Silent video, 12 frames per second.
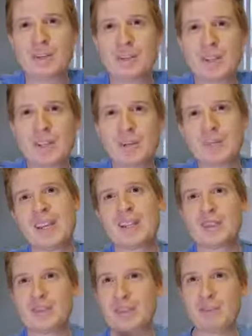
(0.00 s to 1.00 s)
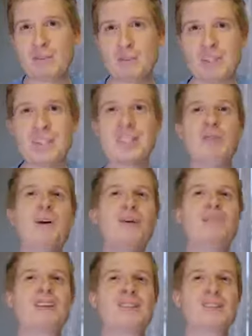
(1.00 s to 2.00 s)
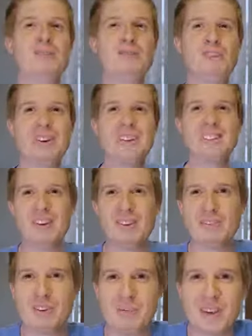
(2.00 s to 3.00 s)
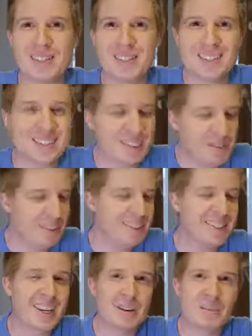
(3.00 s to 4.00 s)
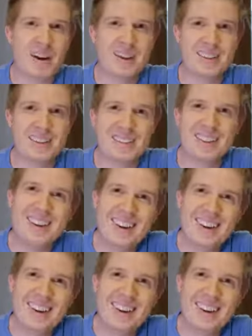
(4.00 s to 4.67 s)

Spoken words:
up the top, takes off his overalls, and he's in a perfect suit ready to go for a meeting somewhere to get a package,